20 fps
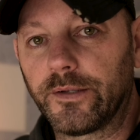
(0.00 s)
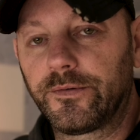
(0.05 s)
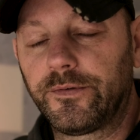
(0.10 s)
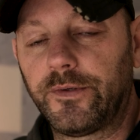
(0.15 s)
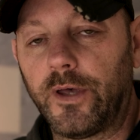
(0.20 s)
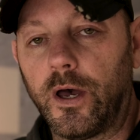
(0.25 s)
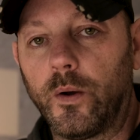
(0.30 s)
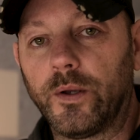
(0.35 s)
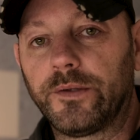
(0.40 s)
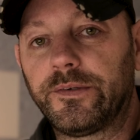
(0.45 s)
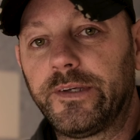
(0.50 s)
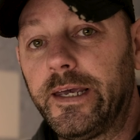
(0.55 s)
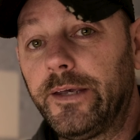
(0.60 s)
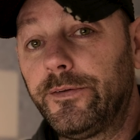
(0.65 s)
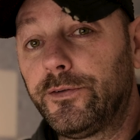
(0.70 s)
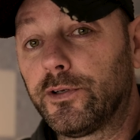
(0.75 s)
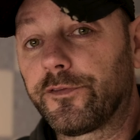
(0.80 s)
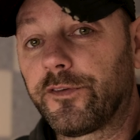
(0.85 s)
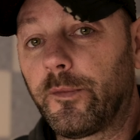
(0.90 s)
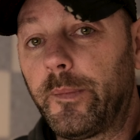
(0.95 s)
So it's
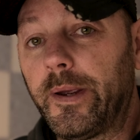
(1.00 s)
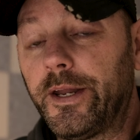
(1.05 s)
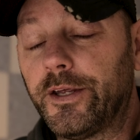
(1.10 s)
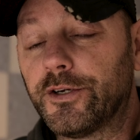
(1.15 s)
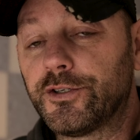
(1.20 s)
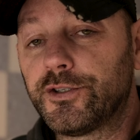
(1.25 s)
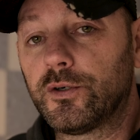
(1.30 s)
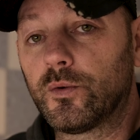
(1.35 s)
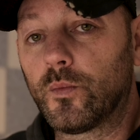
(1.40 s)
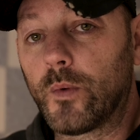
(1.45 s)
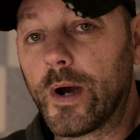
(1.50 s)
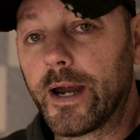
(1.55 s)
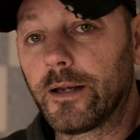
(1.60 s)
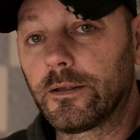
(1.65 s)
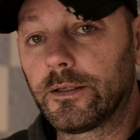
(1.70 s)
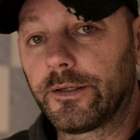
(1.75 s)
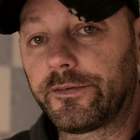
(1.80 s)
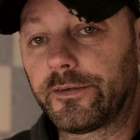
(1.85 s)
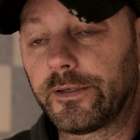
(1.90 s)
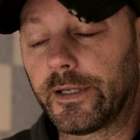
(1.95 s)
easier for me to shoot
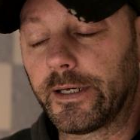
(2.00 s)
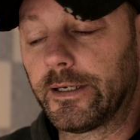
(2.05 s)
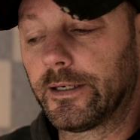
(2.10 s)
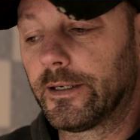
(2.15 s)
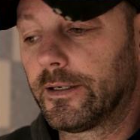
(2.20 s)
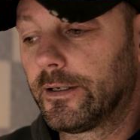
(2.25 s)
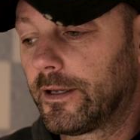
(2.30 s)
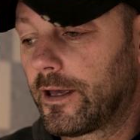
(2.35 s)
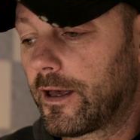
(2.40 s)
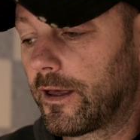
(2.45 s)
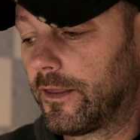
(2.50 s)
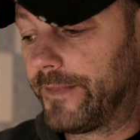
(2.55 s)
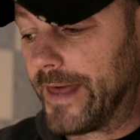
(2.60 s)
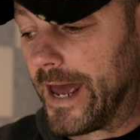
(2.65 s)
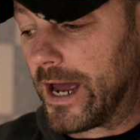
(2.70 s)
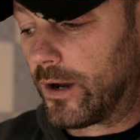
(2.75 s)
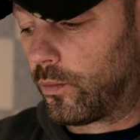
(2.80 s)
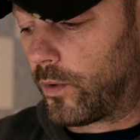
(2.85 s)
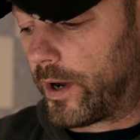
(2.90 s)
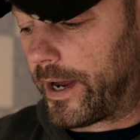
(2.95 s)
wirelessly
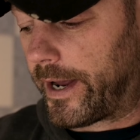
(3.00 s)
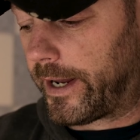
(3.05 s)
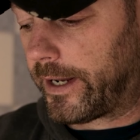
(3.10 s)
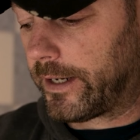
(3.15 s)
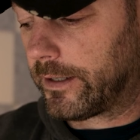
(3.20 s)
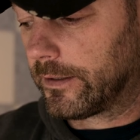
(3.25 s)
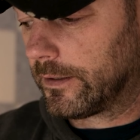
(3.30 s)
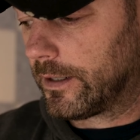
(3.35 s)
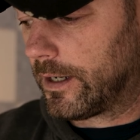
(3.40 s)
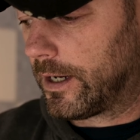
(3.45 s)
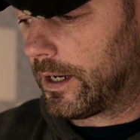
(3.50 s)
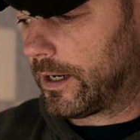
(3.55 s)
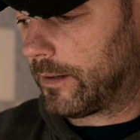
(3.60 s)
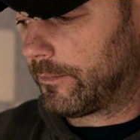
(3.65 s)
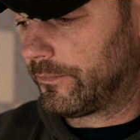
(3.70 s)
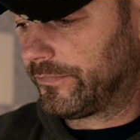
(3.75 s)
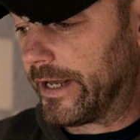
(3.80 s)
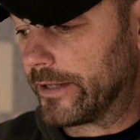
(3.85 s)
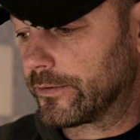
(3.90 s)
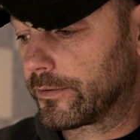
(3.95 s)
that way,
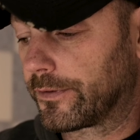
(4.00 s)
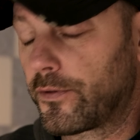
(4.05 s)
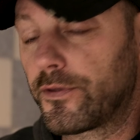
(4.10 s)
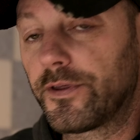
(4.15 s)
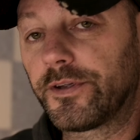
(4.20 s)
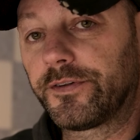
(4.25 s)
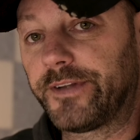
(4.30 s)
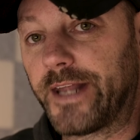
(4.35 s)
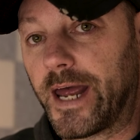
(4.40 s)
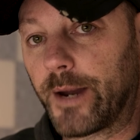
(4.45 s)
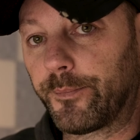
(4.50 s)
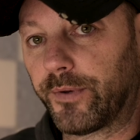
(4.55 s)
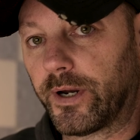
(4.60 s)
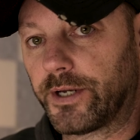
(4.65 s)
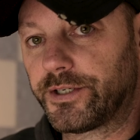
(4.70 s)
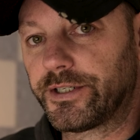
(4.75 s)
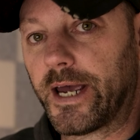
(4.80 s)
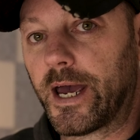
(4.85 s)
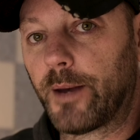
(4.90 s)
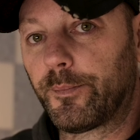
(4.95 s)
tethered through the
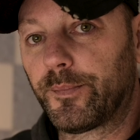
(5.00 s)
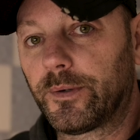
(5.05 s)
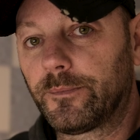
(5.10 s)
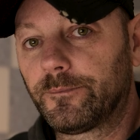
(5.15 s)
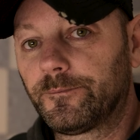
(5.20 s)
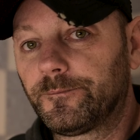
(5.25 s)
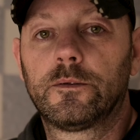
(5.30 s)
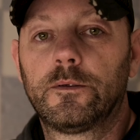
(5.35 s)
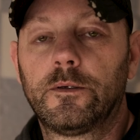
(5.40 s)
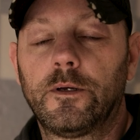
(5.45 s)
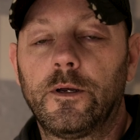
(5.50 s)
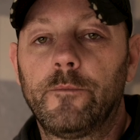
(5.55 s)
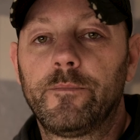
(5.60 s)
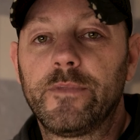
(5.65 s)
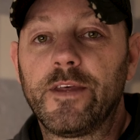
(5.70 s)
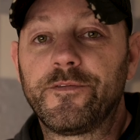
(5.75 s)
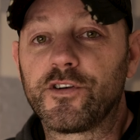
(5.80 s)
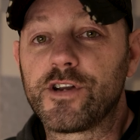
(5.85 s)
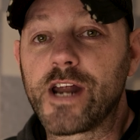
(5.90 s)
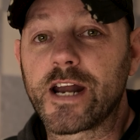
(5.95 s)
SnapBridge app.
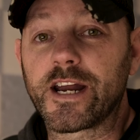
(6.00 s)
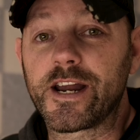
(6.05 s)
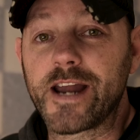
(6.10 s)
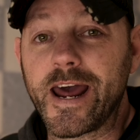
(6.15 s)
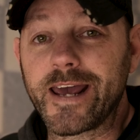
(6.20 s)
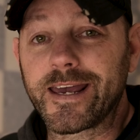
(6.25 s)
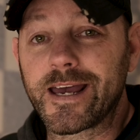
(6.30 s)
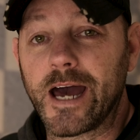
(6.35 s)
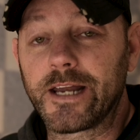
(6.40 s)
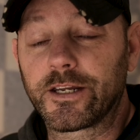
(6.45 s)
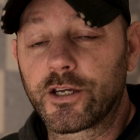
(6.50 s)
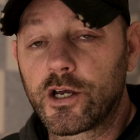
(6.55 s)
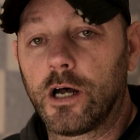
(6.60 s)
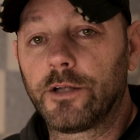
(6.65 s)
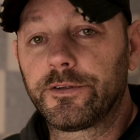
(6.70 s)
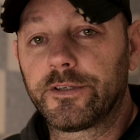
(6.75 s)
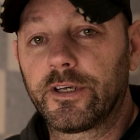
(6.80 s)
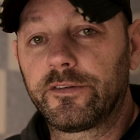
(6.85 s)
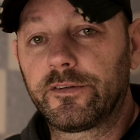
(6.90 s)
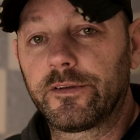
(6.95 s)
If you're not a Nikon
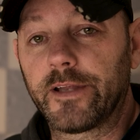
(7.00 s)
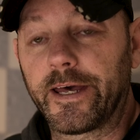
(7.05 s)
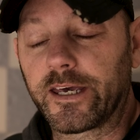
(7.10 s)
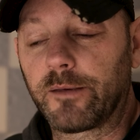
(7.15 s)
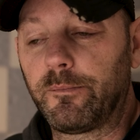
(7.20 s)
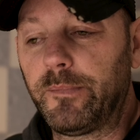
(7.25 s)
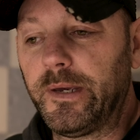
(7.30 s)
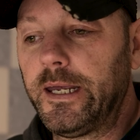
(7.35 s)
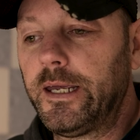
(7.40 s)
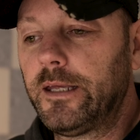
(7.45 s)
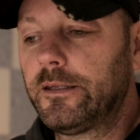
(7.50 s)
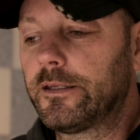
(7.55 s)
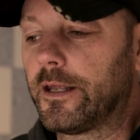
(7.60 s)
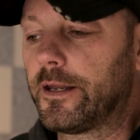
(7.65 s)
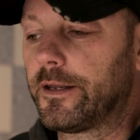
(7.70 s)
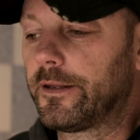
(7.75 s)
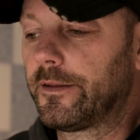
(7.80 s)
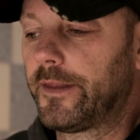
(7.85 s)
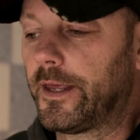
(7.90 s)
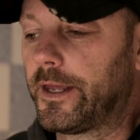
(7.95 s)
cultist like me,
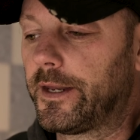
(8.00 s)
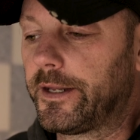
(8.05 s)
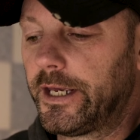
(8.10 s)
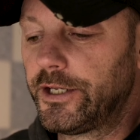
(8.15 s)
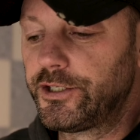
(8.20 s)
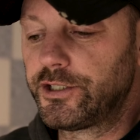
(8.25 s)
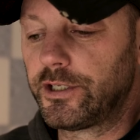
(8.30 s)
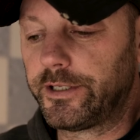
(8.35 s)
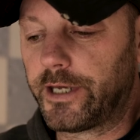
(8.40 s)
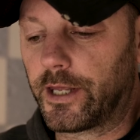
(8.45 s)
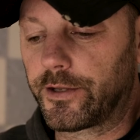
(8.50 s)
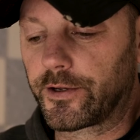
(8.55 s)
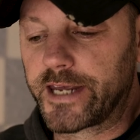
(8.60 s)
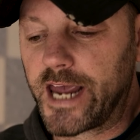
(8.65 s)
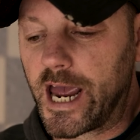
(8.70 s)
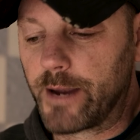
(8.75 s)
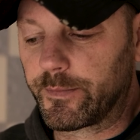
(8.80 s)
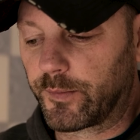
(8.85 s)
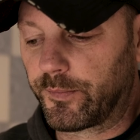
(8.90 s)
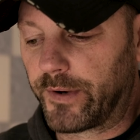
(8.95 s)
then each of the other
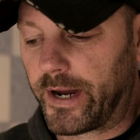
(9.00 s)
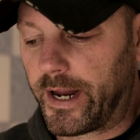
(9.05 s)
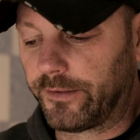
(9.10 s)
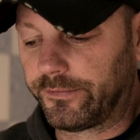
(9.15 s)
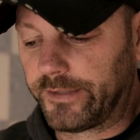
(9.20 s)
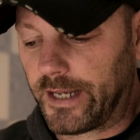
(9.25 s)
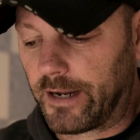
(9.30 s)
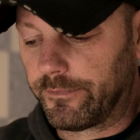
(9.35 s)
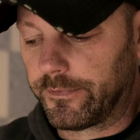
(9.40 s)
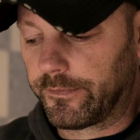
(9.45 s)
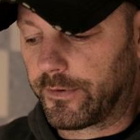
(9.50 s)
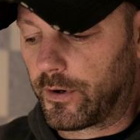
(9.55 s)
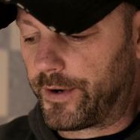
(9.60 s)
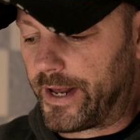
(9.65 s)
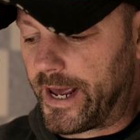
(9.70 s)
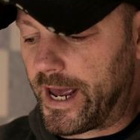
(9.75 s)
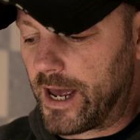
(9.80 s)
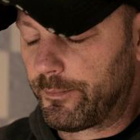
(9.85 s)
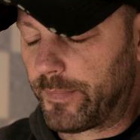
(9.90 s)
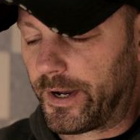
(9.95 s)
camera brands have their own
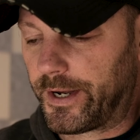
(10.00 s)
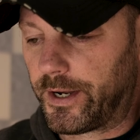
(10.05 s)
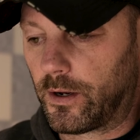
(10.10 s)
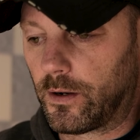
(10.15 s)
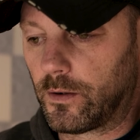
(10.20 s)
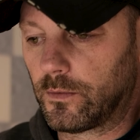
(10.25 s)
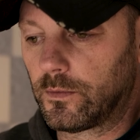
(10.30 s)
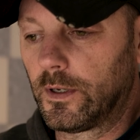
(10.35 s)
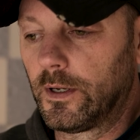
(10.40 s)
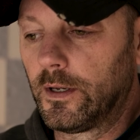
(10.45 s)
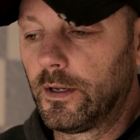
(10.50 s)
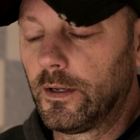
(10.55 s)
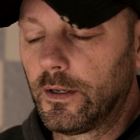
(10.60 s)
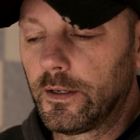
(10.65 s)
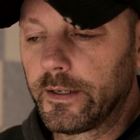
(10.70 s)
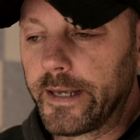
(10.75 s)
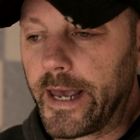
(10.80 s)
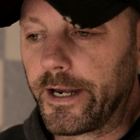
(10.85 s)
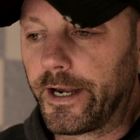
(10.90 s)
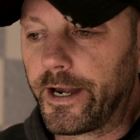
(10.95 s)
app. I know
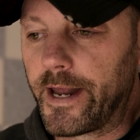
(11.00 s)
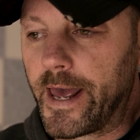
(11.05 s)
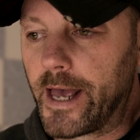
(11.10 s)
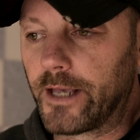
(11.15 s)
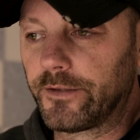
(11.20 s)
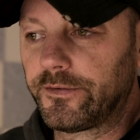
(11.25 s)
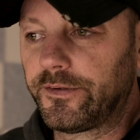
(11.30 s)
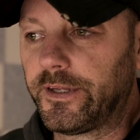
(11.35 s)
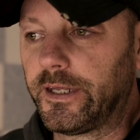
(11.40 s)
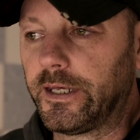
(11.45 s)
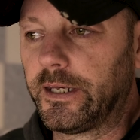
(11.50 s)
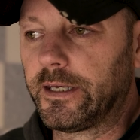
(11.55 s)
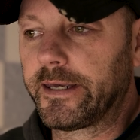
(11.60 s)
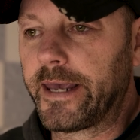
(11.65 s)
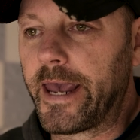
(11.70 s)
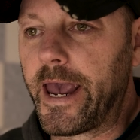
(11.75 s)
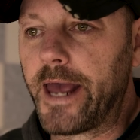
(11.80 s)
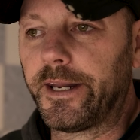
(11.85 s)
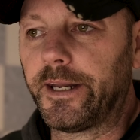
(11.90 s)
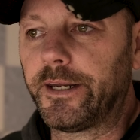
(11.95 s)
Canon has the
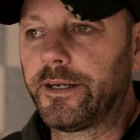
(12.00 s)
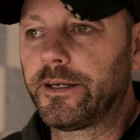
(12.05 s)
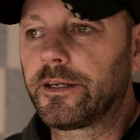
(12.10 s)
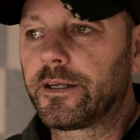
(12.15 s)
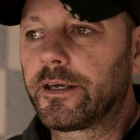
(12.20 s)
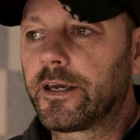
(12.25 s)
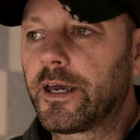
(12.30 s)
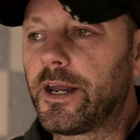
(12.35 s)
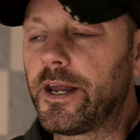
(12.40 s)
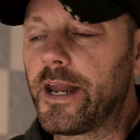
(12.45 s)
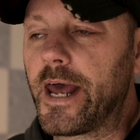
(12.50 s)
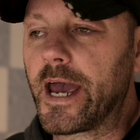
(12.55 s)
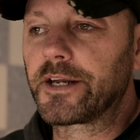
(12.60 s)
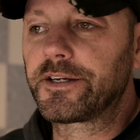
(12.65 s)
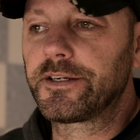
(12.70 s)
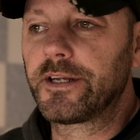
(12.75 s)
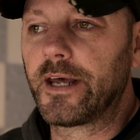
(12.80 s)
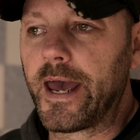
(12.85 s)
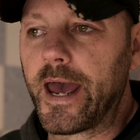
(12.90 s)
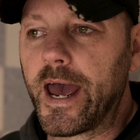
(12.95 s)
Canon
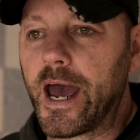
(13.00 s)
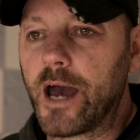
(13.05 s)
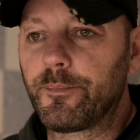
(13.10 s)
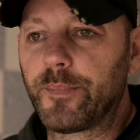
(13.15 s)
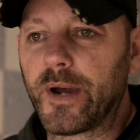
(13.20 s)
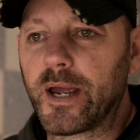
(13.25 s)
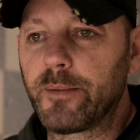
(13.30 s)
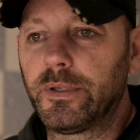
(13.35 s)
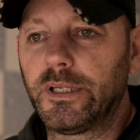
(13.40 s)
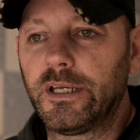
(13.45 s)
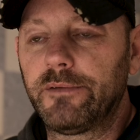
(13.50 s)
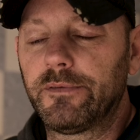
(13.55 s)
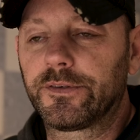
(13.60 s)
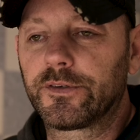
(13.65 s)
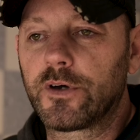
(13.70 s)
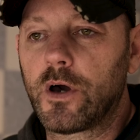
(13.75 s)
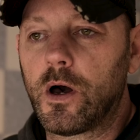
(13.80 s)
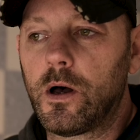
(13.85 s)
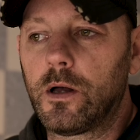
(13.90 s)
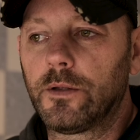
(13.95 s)
Connect app, I believe it's
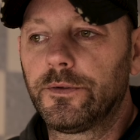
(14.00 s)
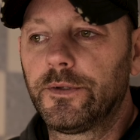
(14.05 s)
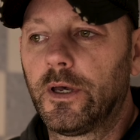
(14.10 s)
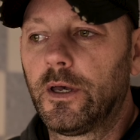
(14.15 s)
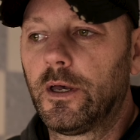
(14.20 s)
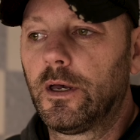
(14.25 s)
called.